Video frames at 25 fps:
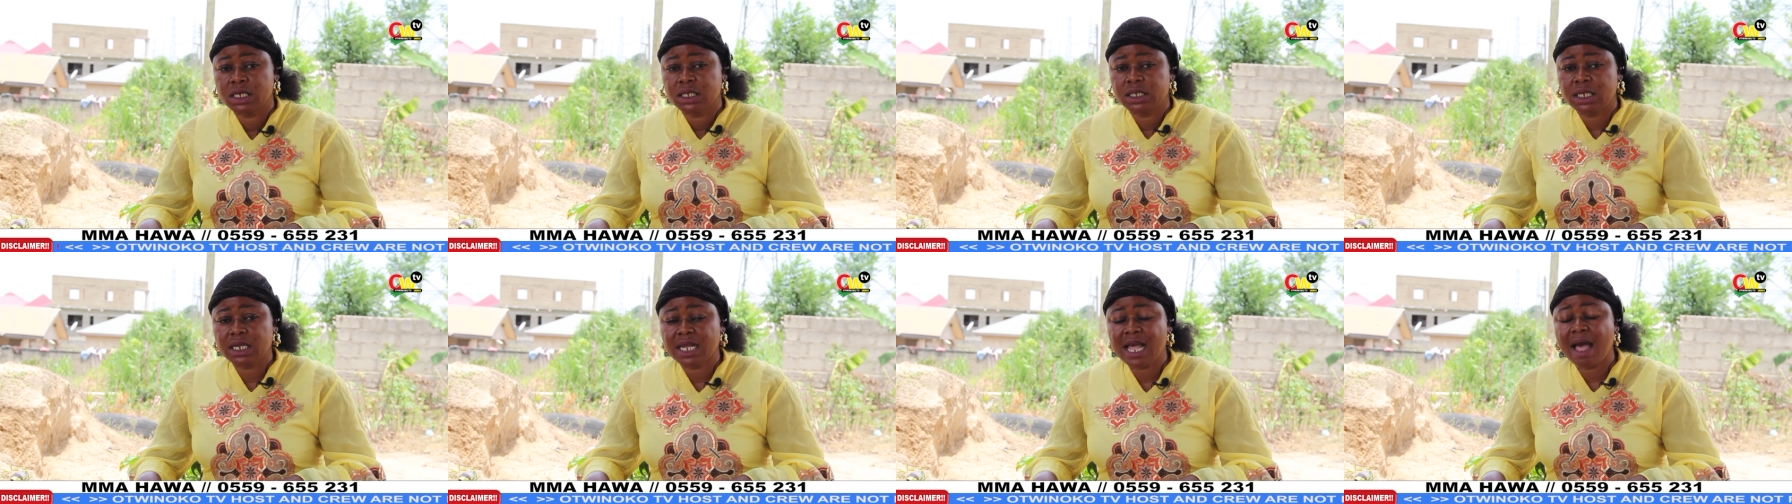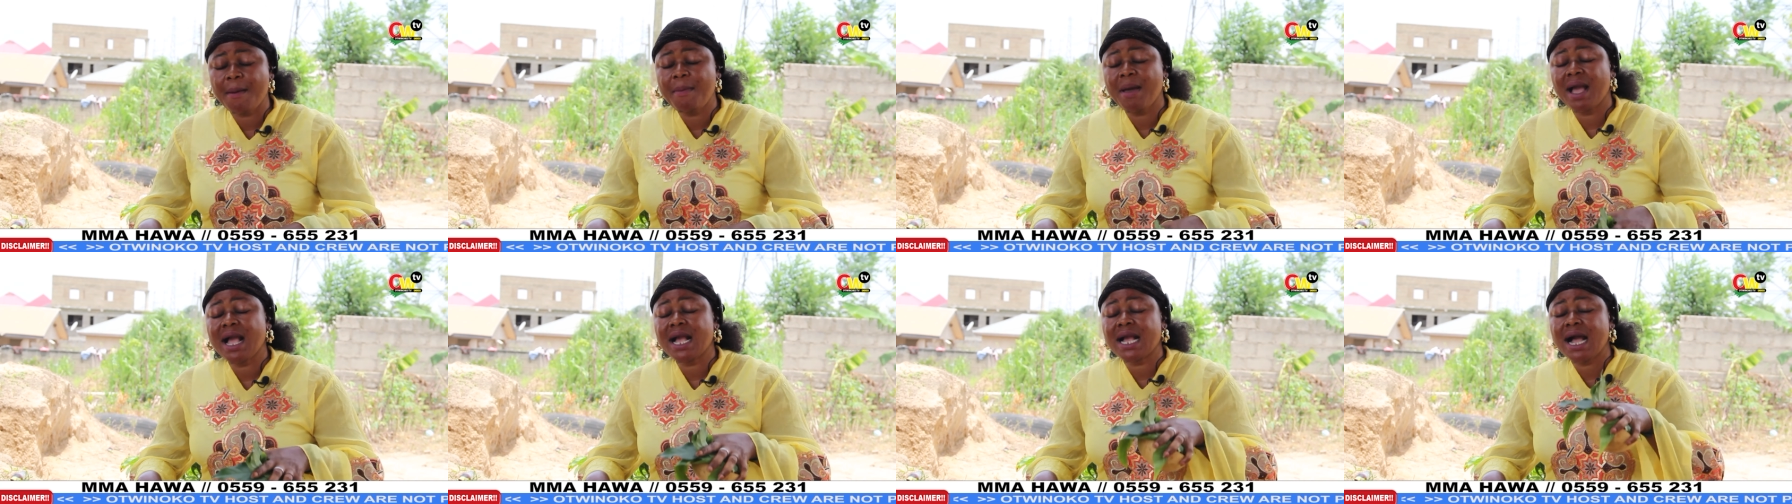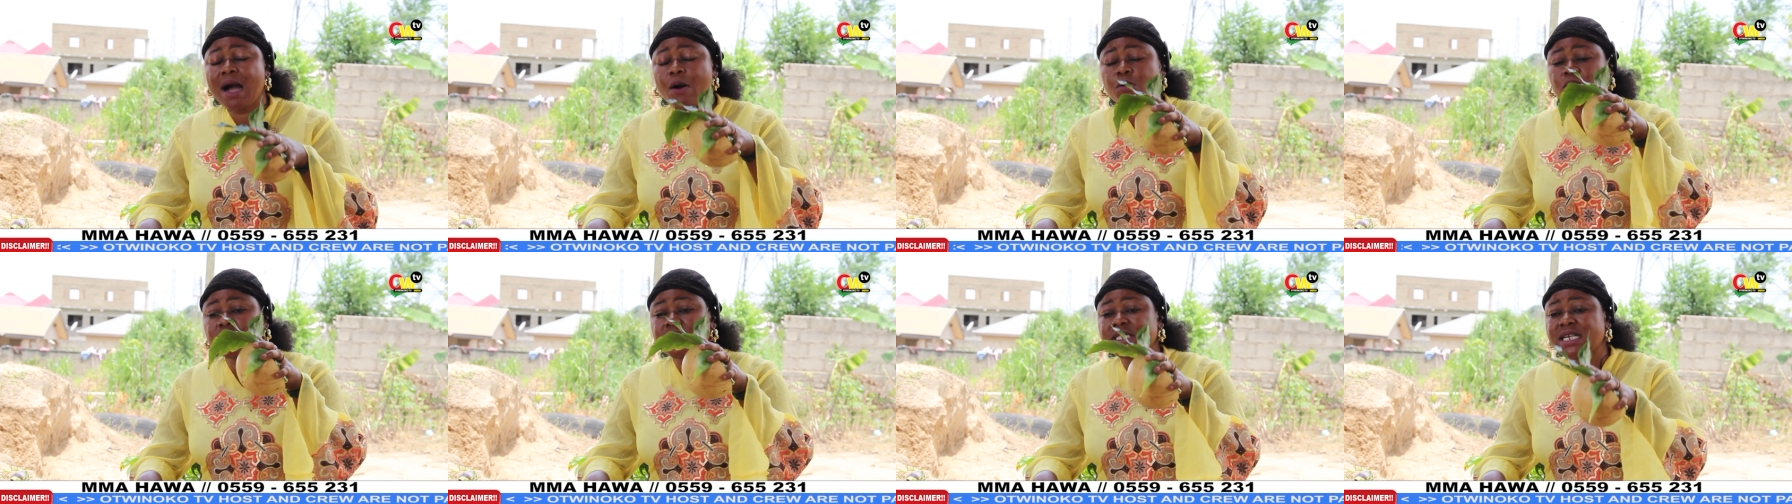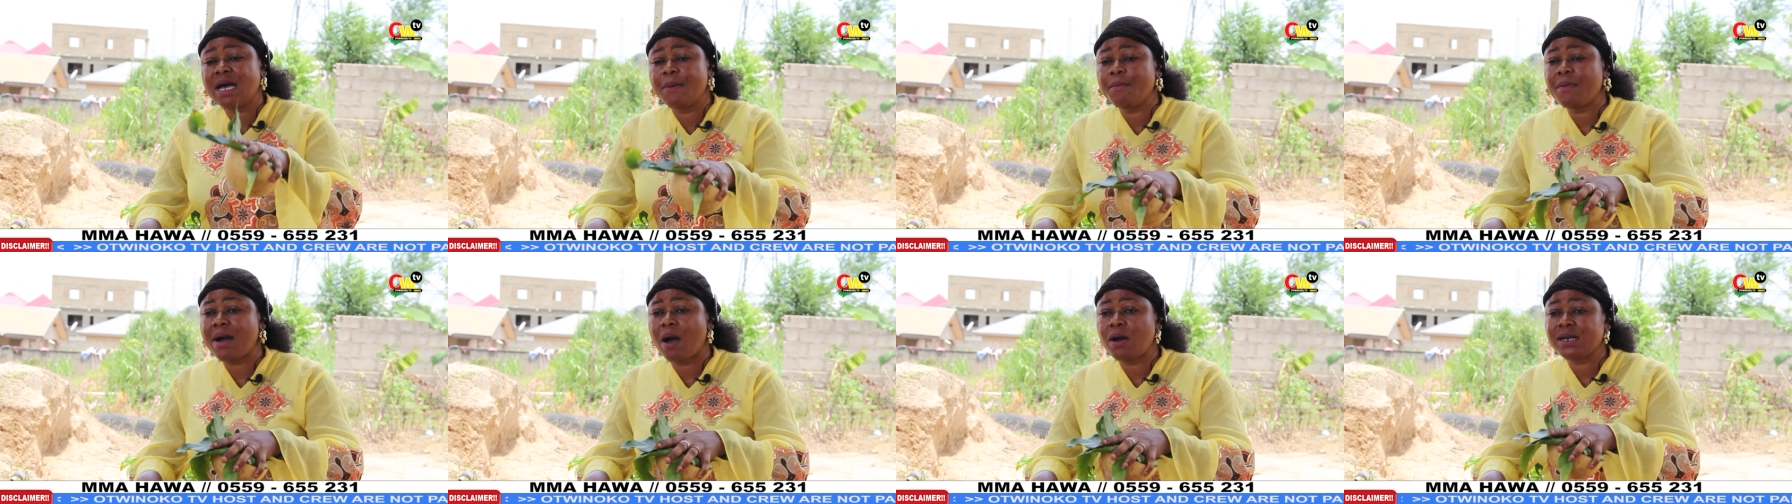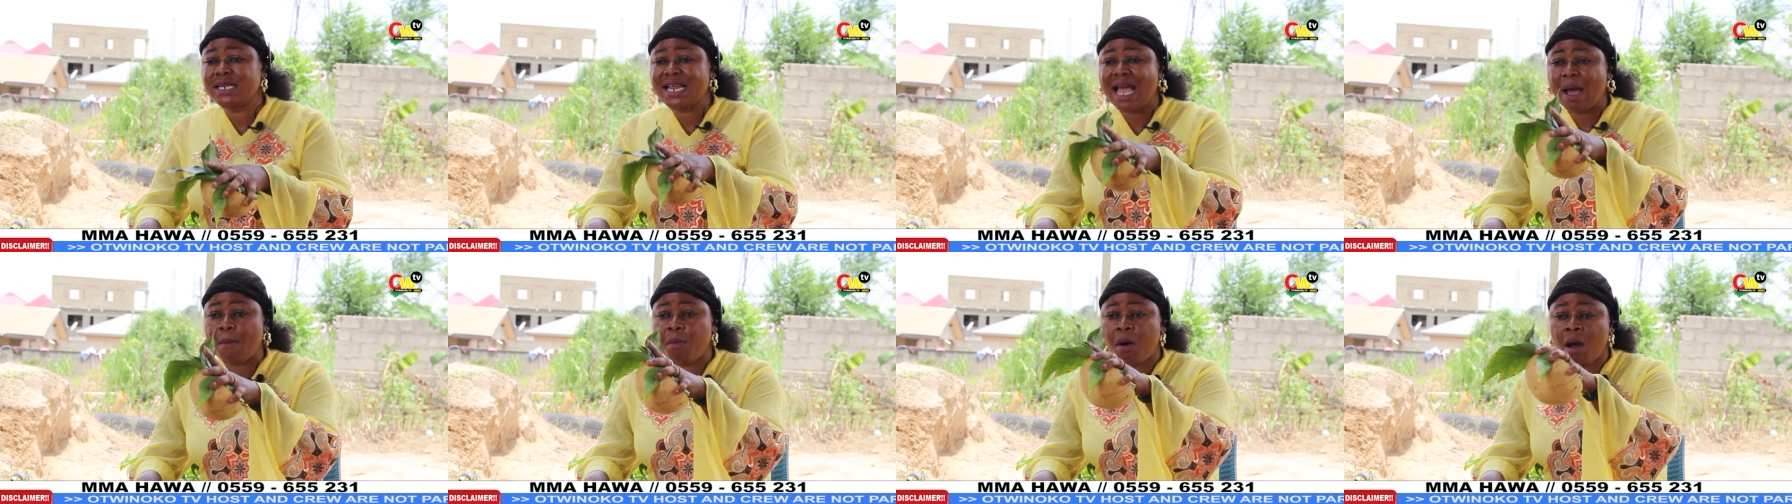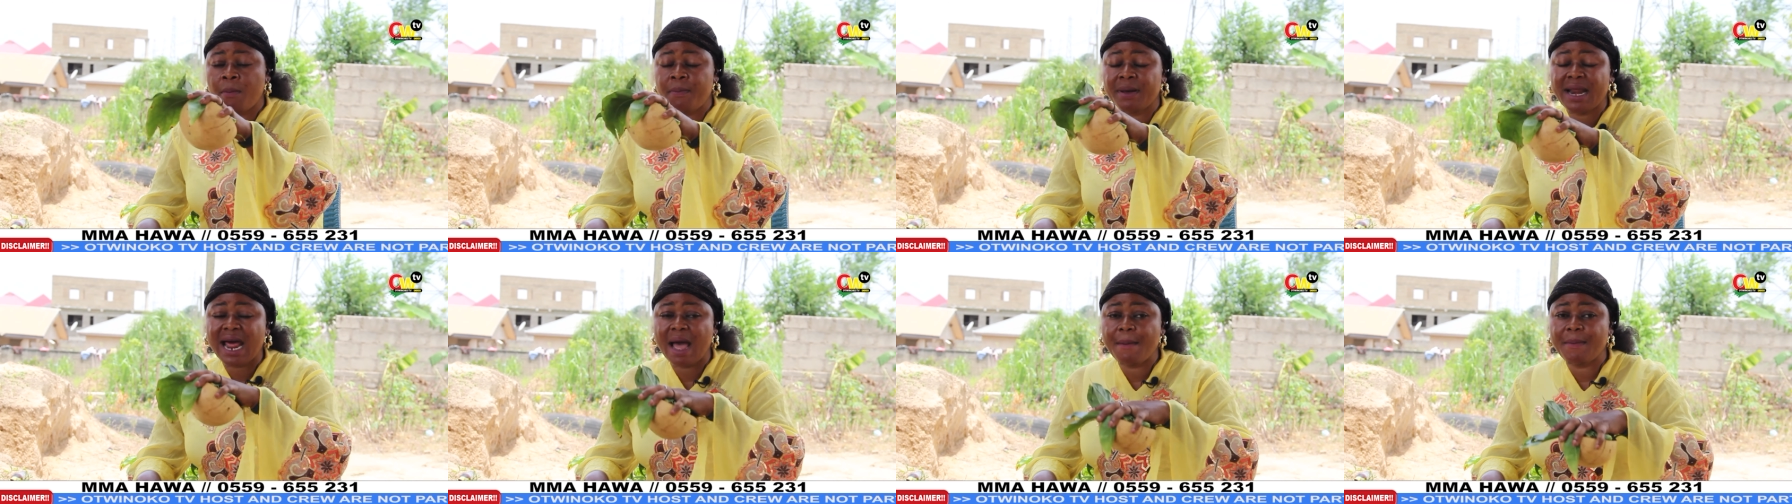Sikabeka with some of the
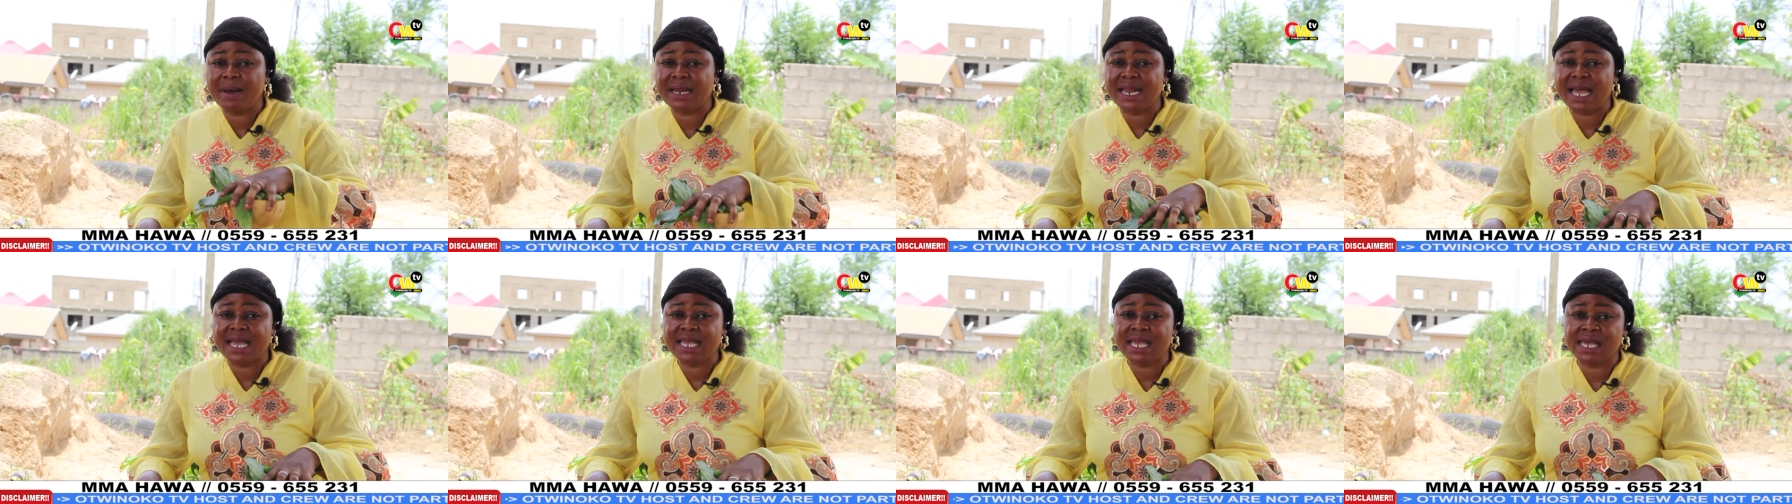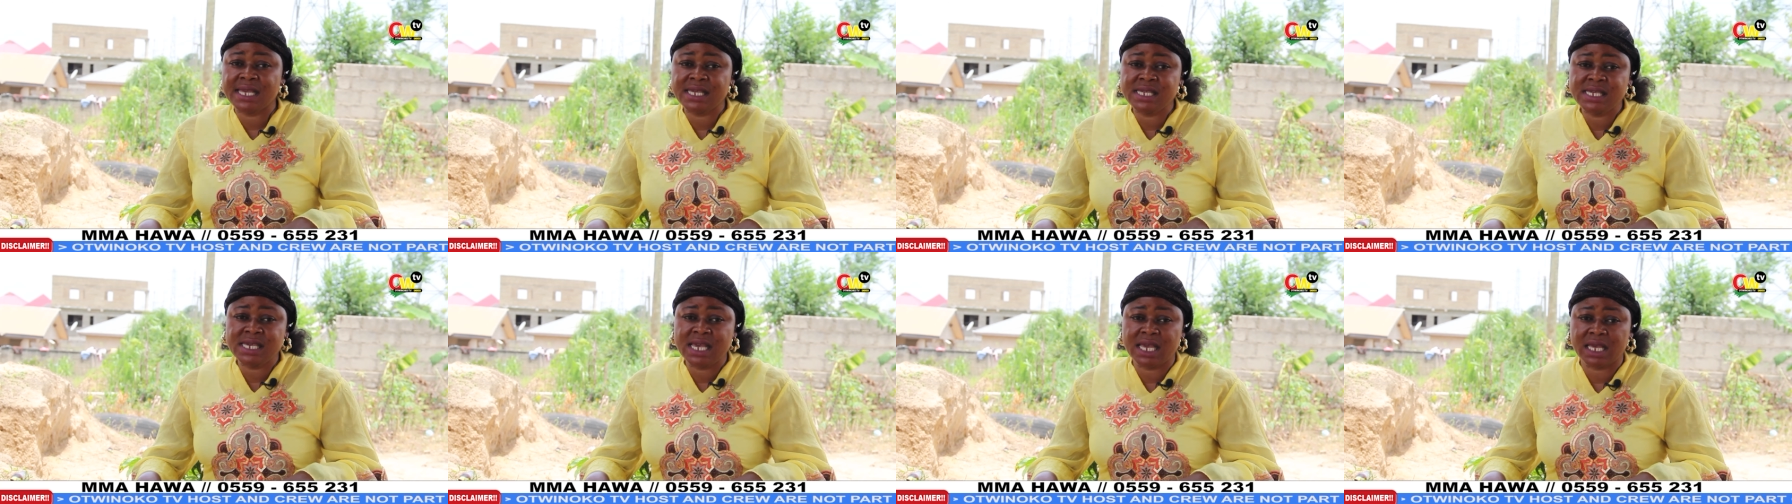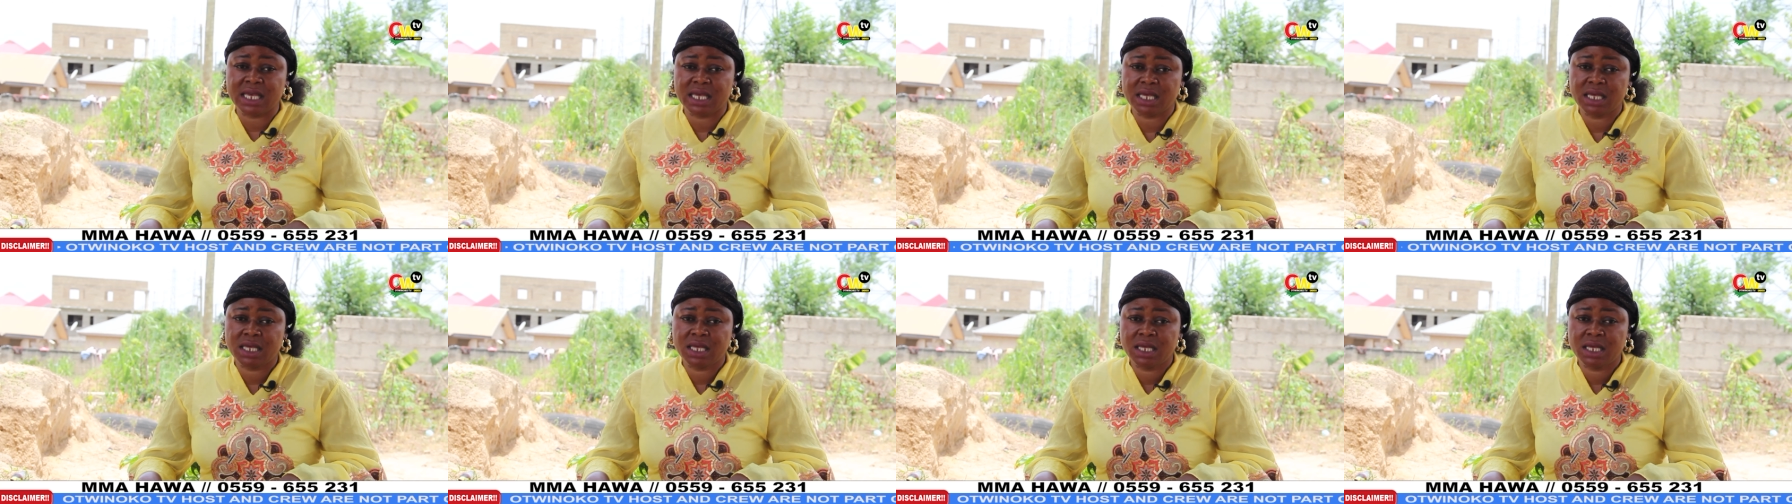above Brahman a ye.